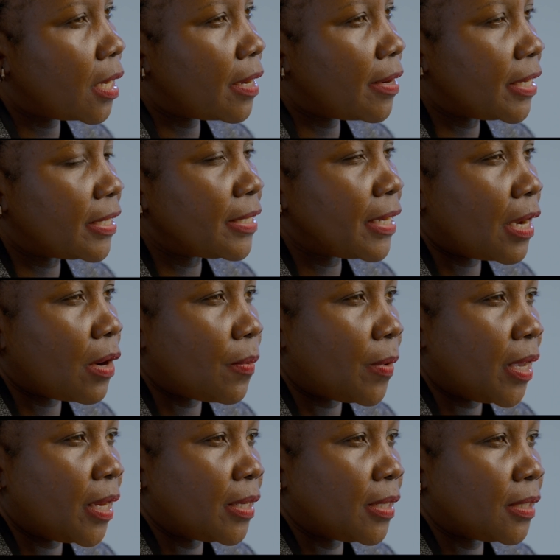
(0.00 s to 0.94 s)
creating
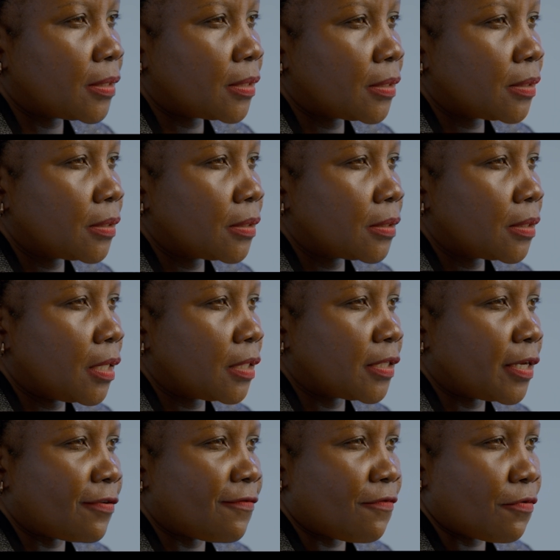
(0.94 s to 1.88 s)
awareness as
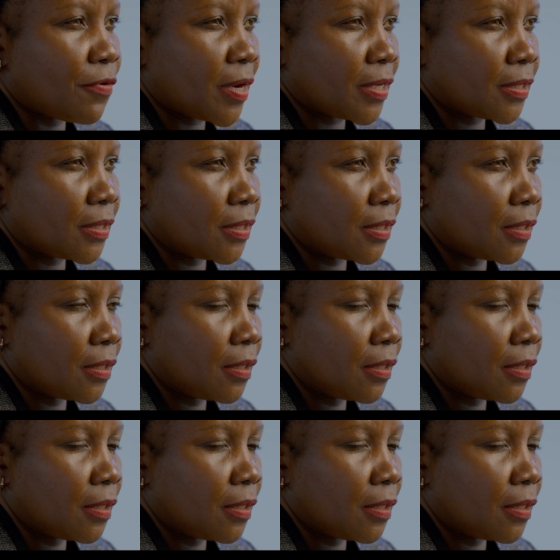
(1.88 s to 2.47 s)
advocacy,